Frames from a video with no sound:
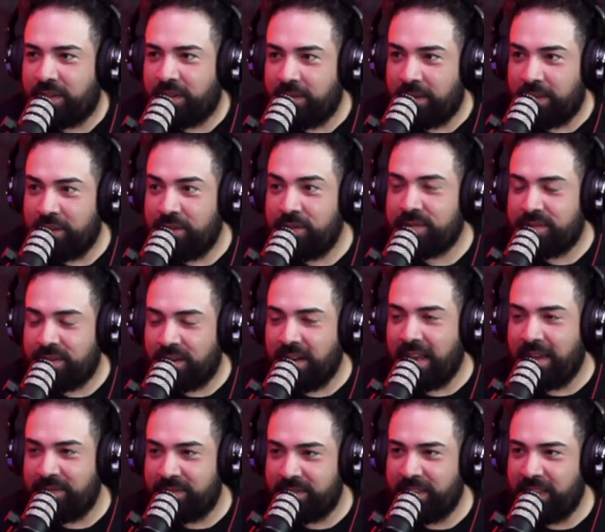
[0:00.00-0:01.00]
You start
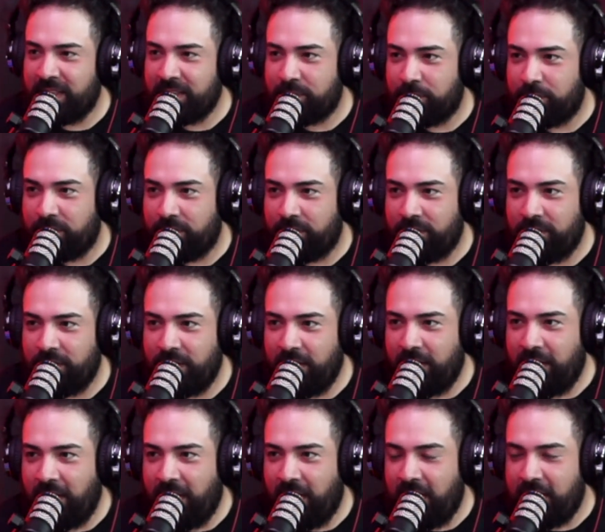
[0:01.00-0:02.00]
having sex with her,
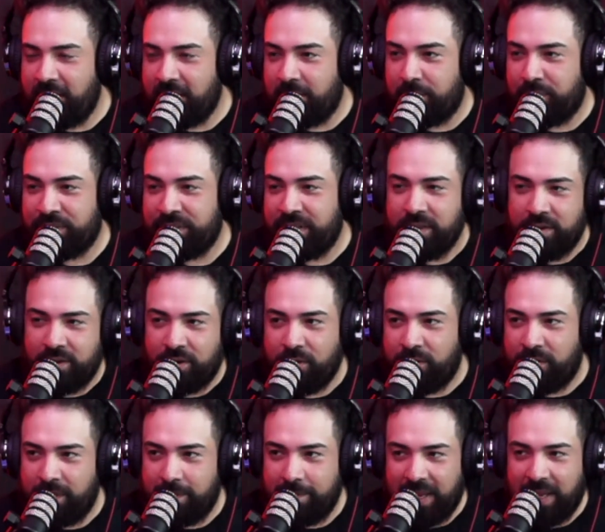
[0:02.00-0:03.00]
and then pretend you're
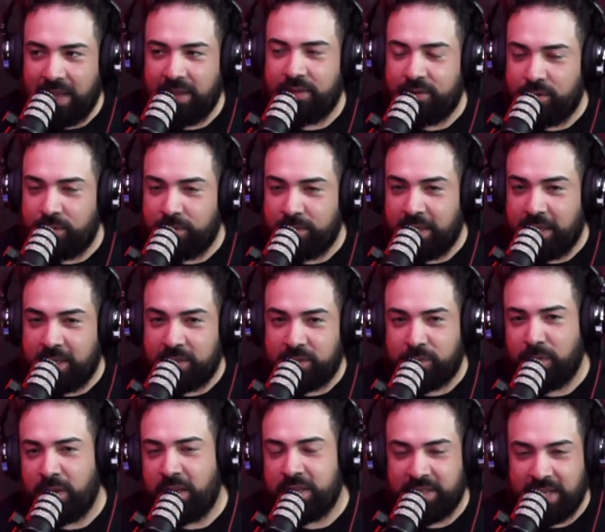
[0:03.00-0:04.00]
going to the bathroom, and then
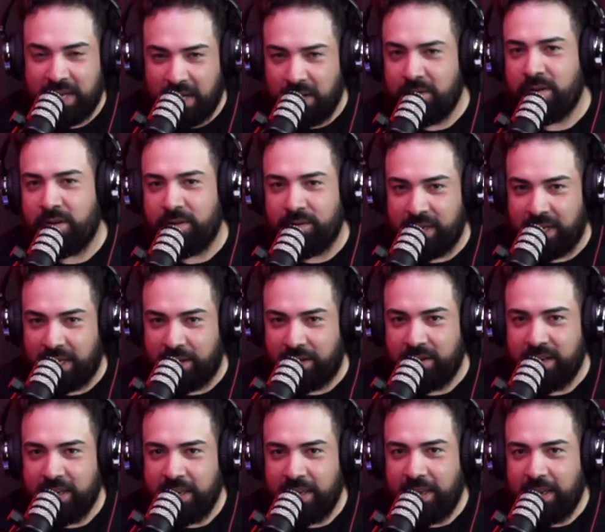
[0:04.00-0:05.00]
switch, and I'll go there."
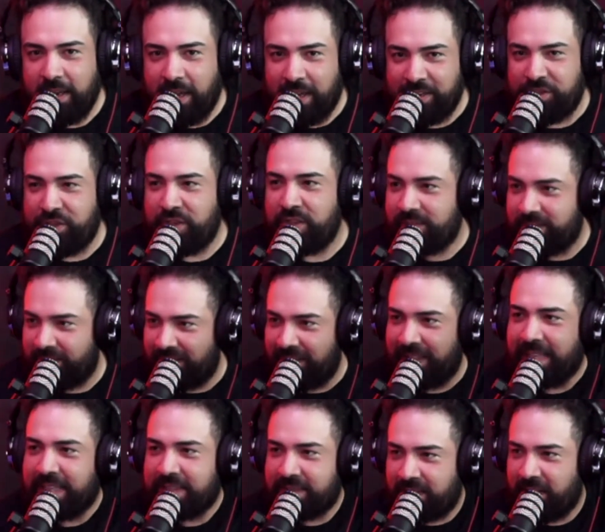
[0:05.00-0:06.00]
And she's
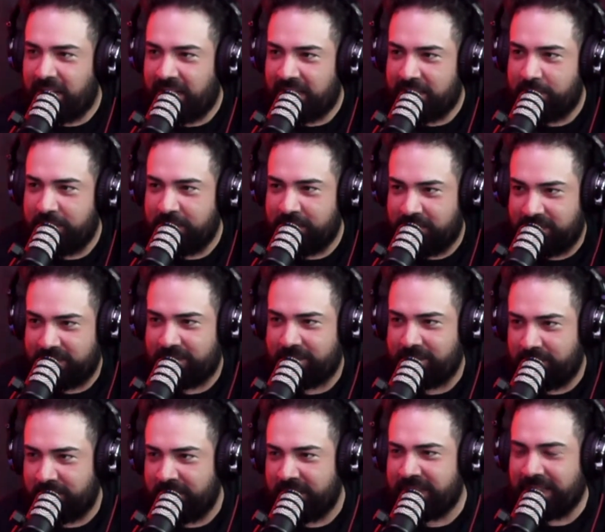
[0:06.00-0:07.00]
listening to me.
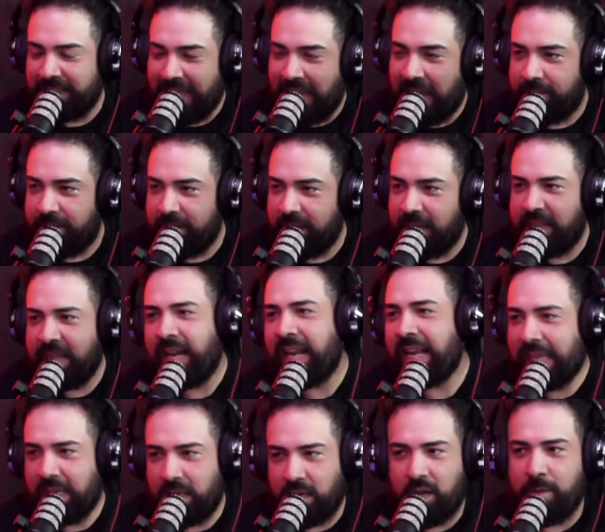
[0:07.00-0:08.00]
She's laughing. And then I
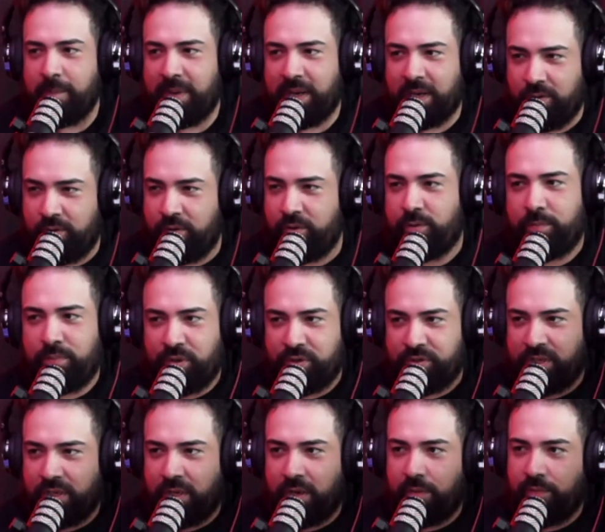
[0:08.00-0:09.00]
get up and I go to her
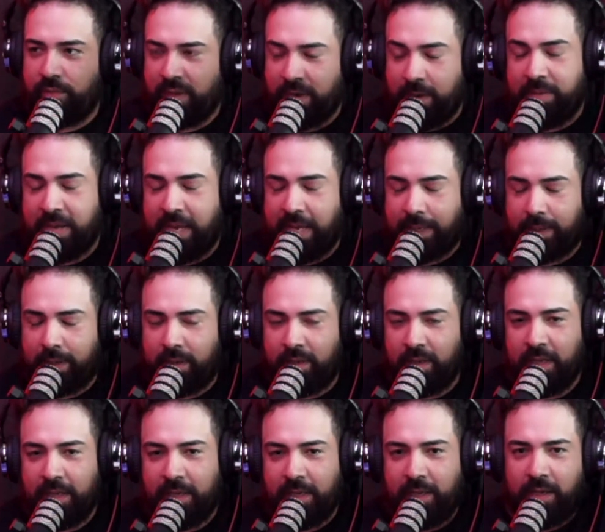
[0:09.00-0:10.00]
bookshelf, and I'm naked,
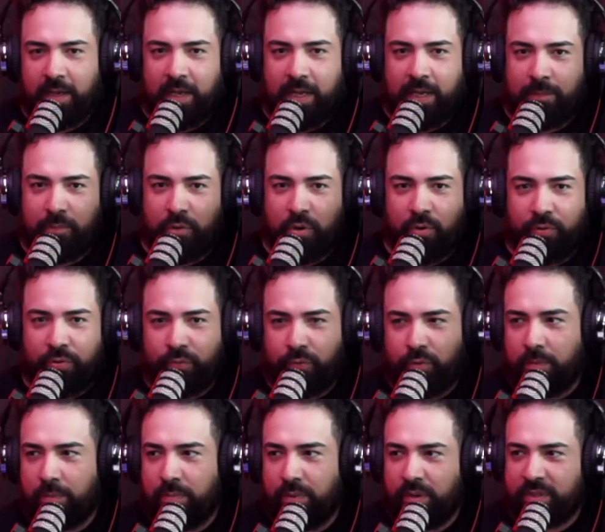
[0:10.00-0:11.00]
and I'm going through
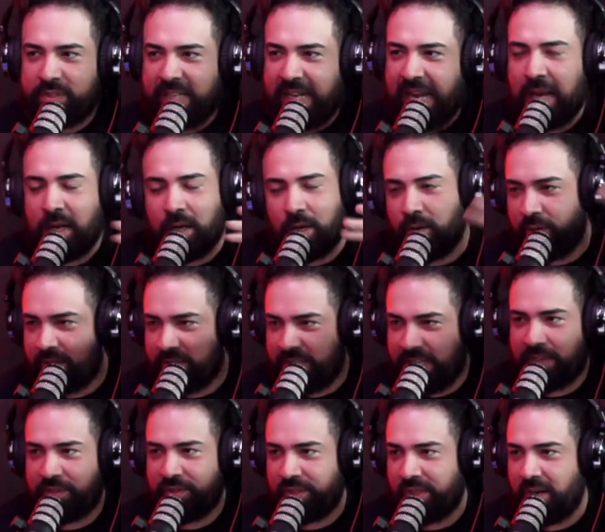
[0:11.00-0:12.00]
her books. And I go and
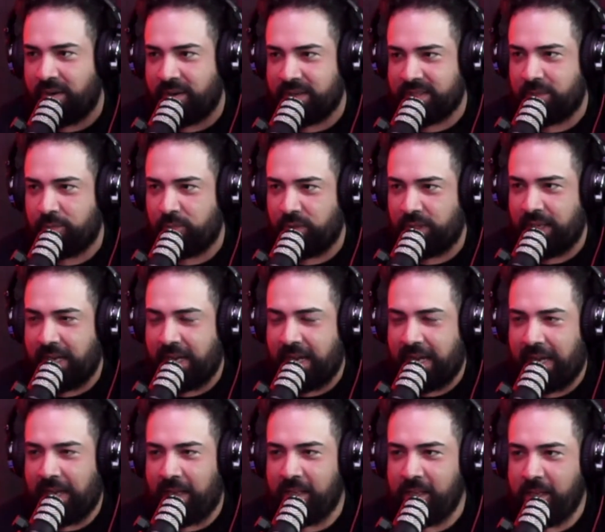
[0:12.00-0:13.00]
take a shower because I'm really
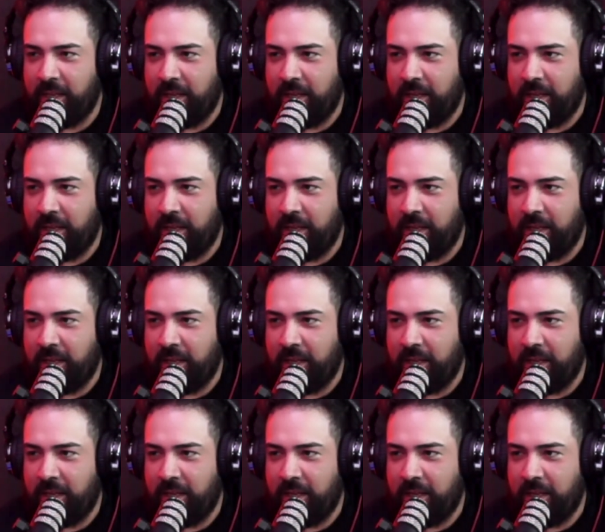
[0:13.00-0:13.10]
hot.